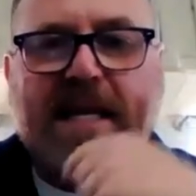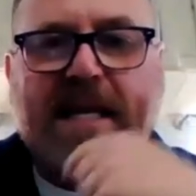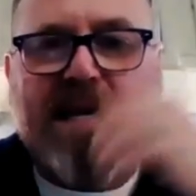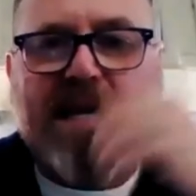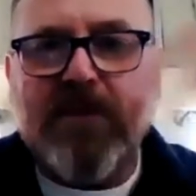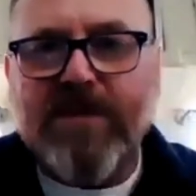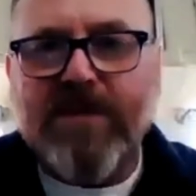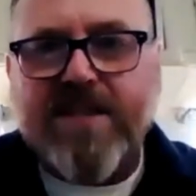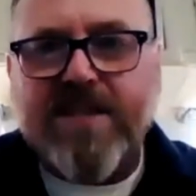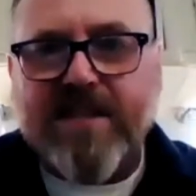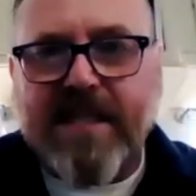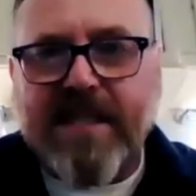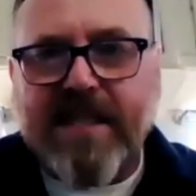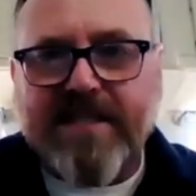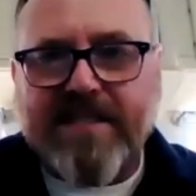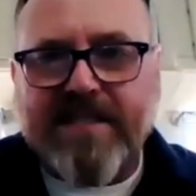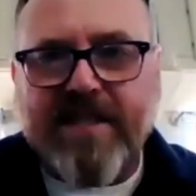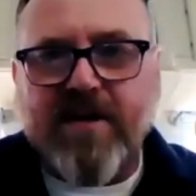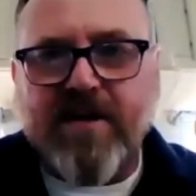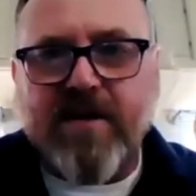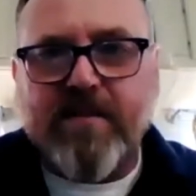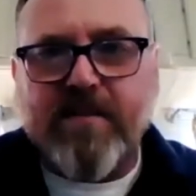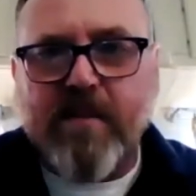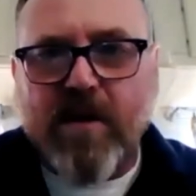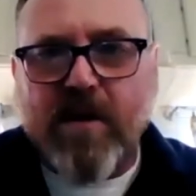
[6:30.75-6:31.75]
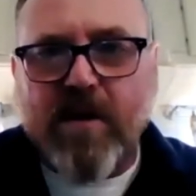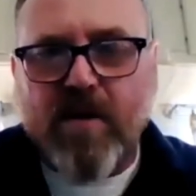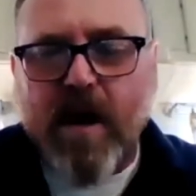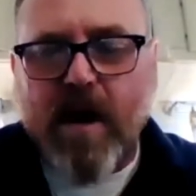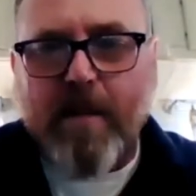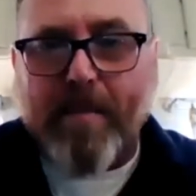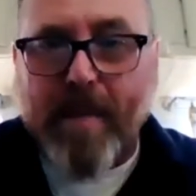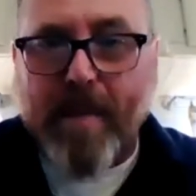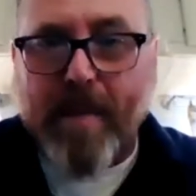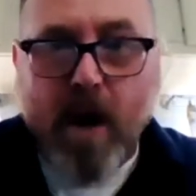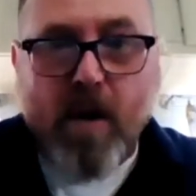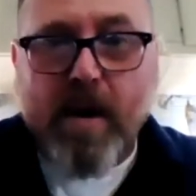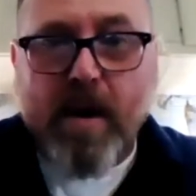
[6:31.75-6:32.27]
He was considered a
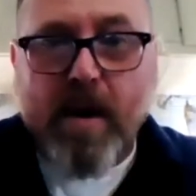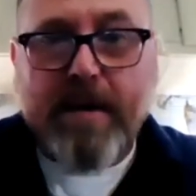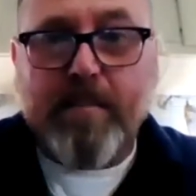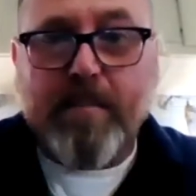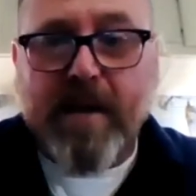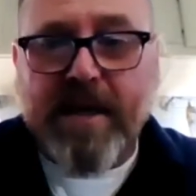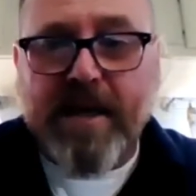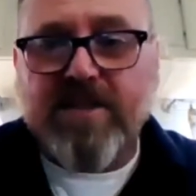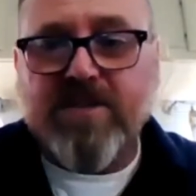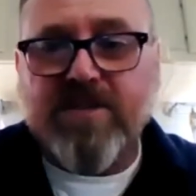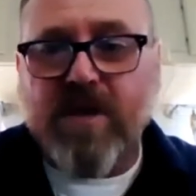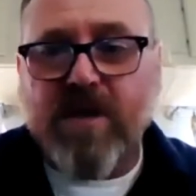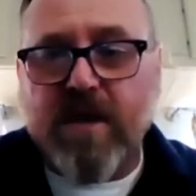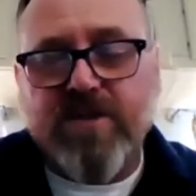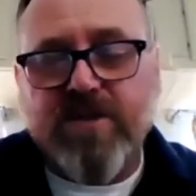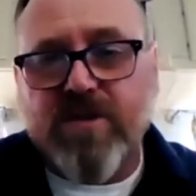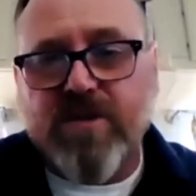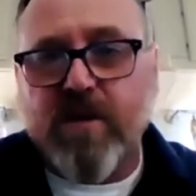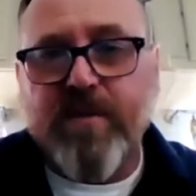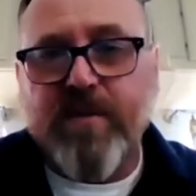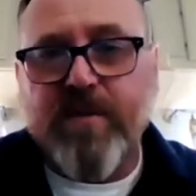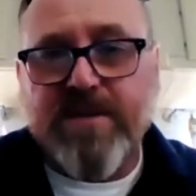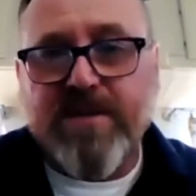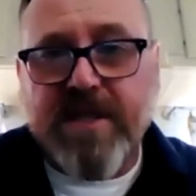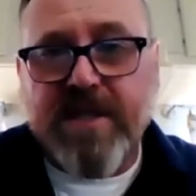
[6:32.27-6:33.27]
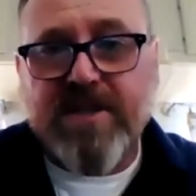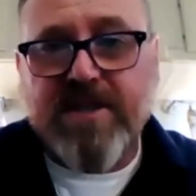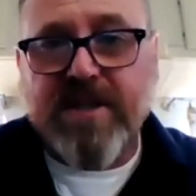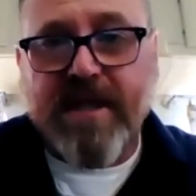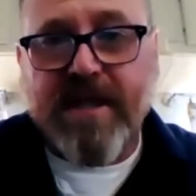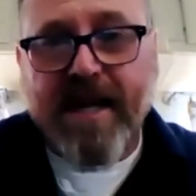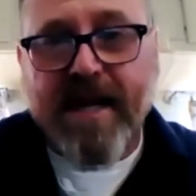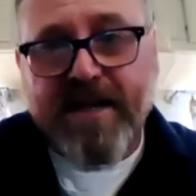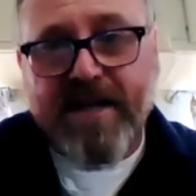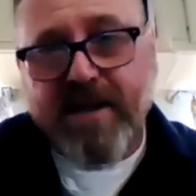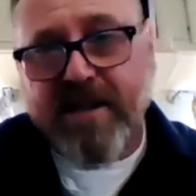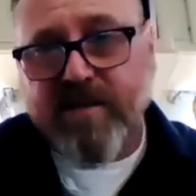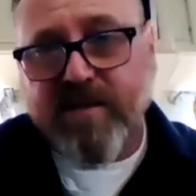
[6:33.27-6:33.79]
poet, but he's also a musician.
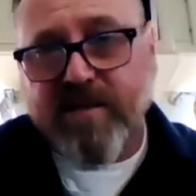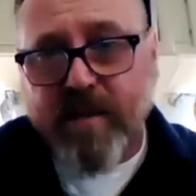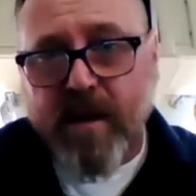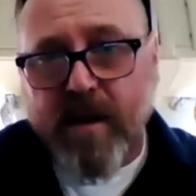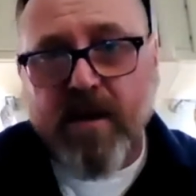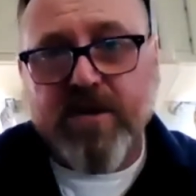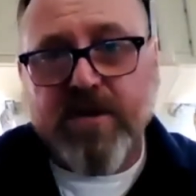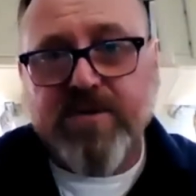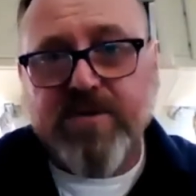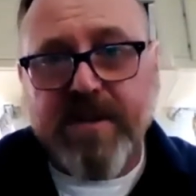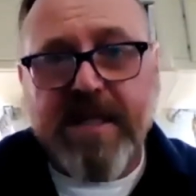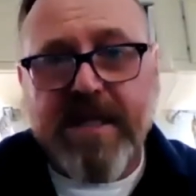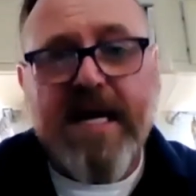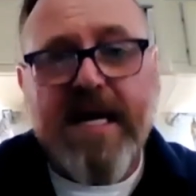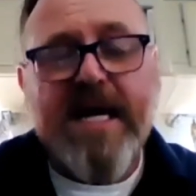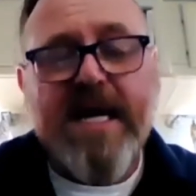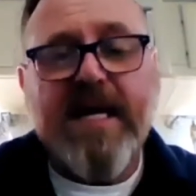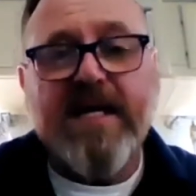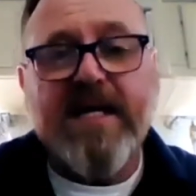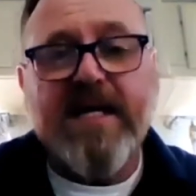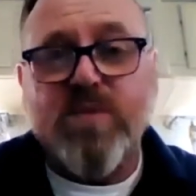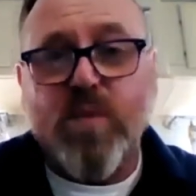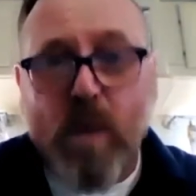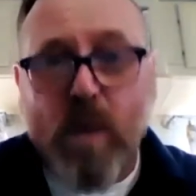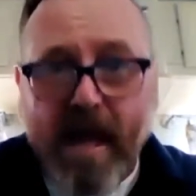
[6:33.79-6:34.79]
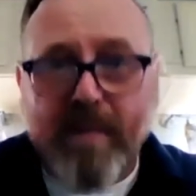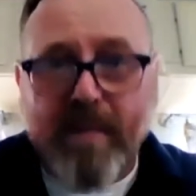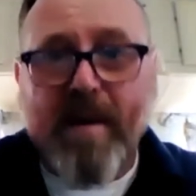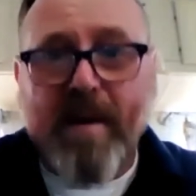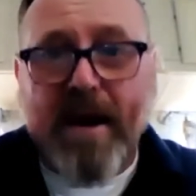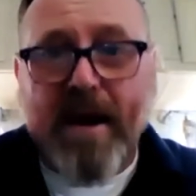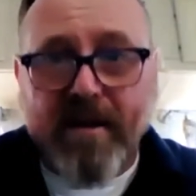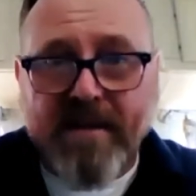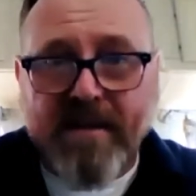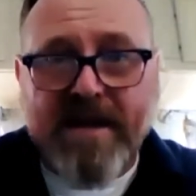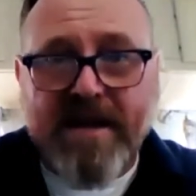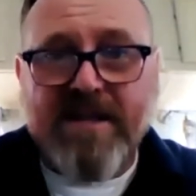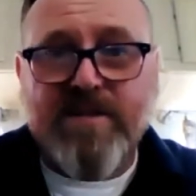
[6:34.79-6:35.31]
And I think his poetry is way
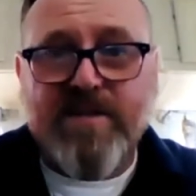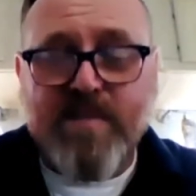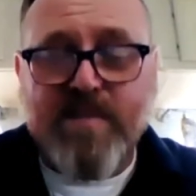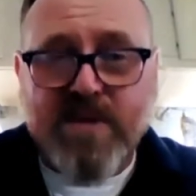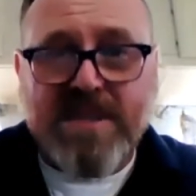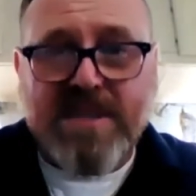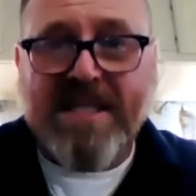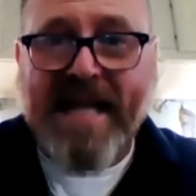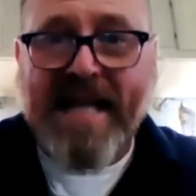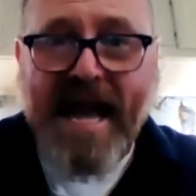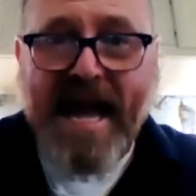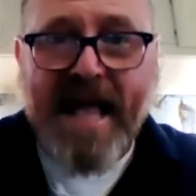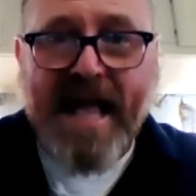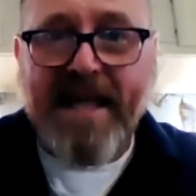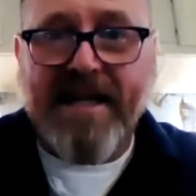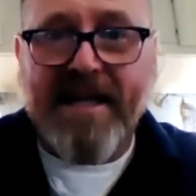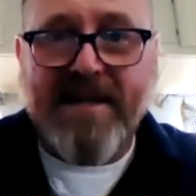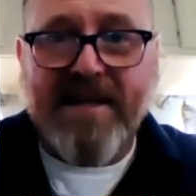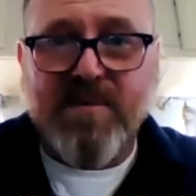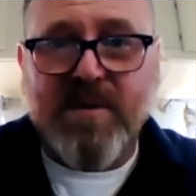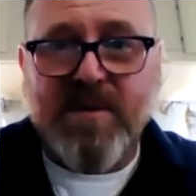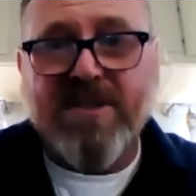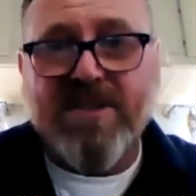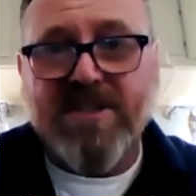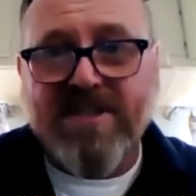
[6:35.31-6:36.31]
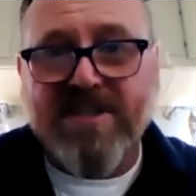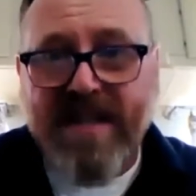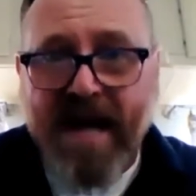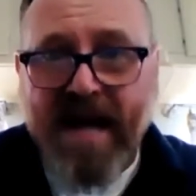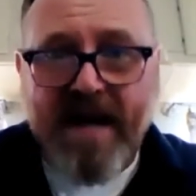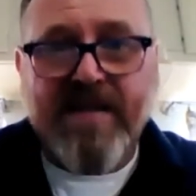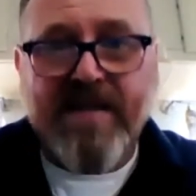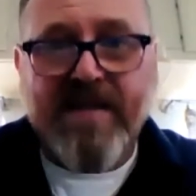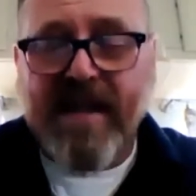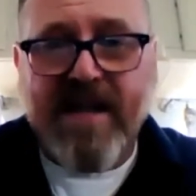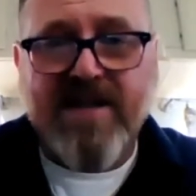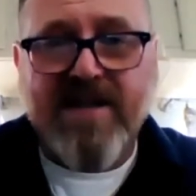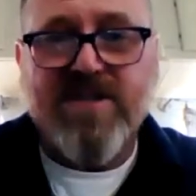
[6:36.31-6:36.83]
better than his musicality, which is not
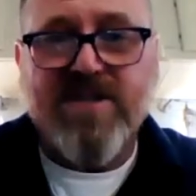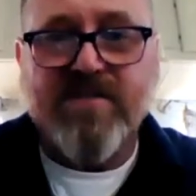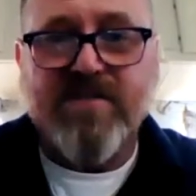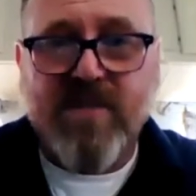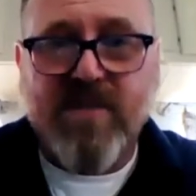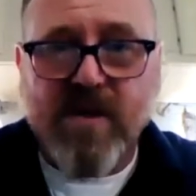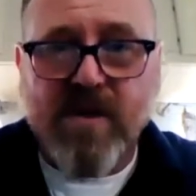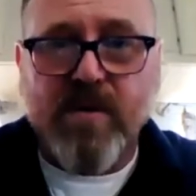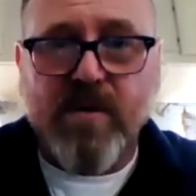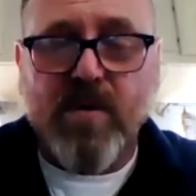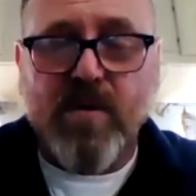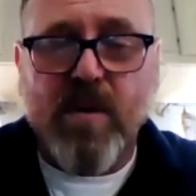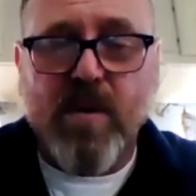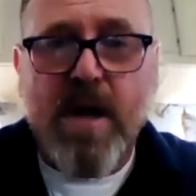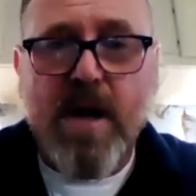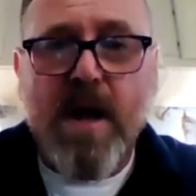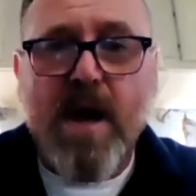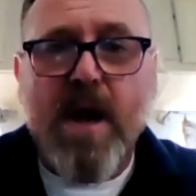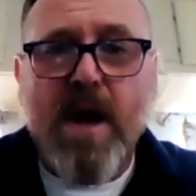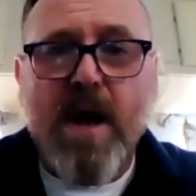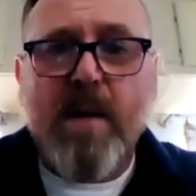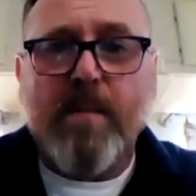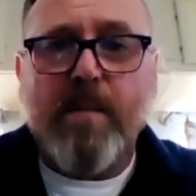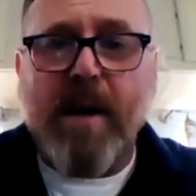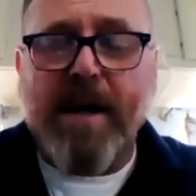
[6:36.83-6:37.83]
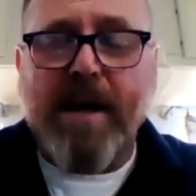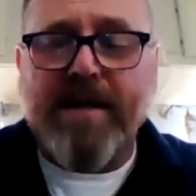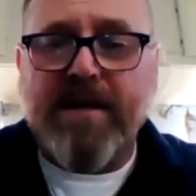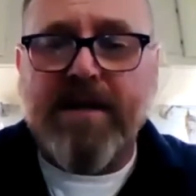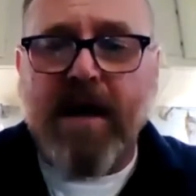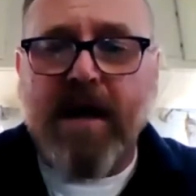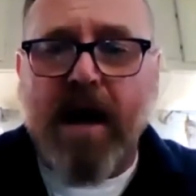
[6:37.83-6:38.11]
the case of you. But